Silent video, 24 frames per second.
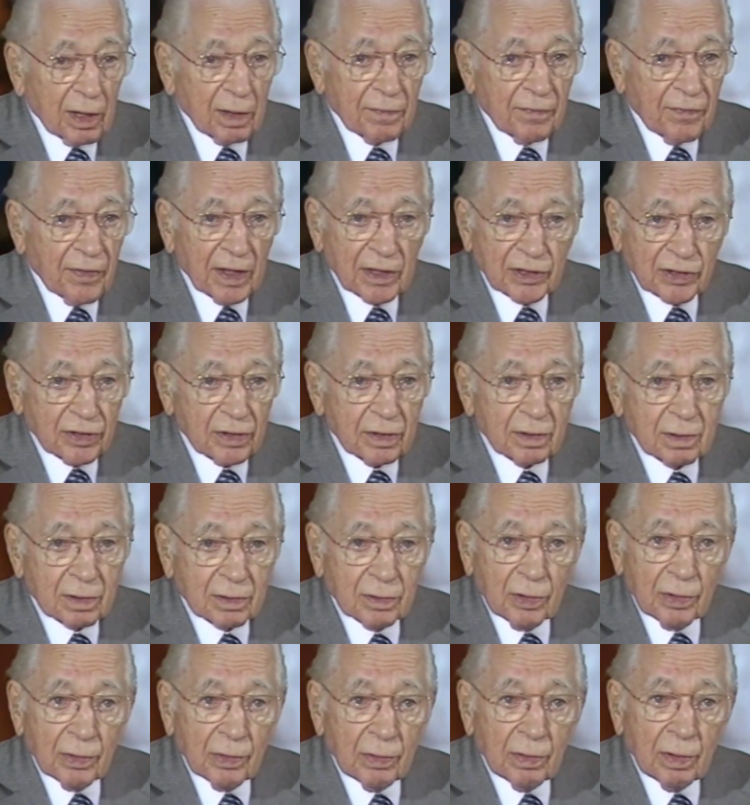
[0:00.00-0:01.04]
third
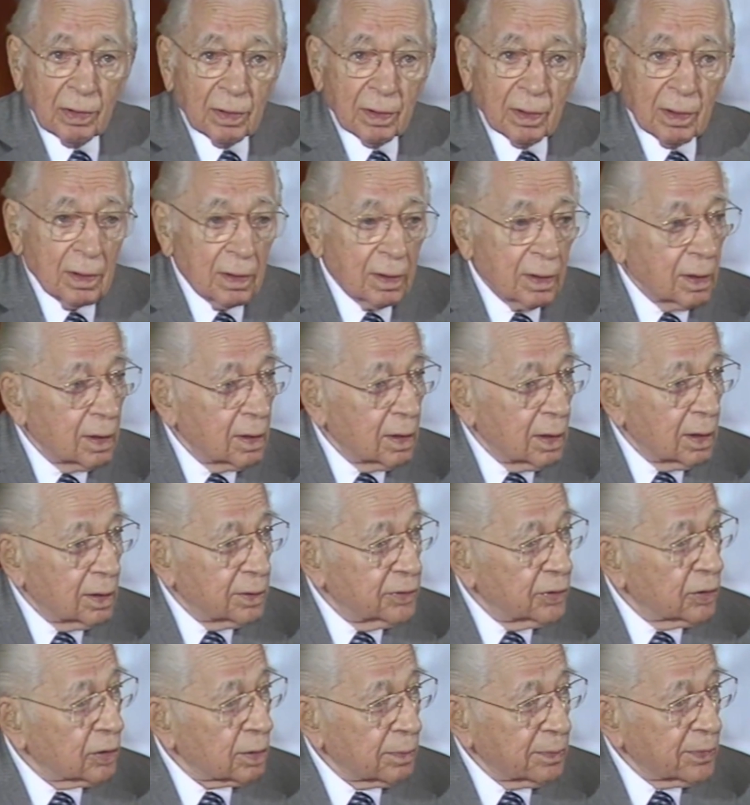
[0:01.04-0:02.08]
visit to
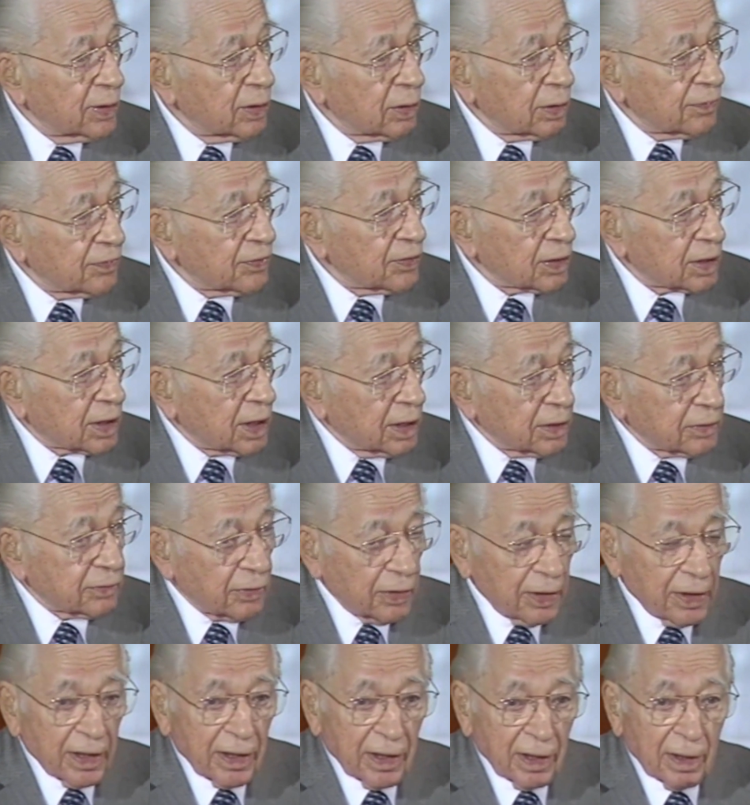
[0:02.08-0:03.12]
your beautiful
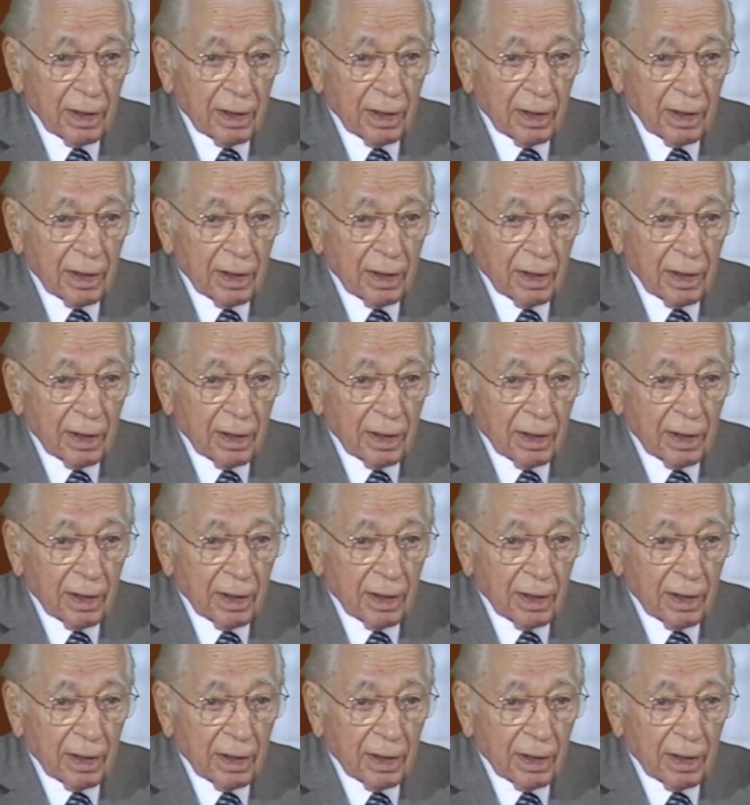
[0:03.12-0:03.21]
country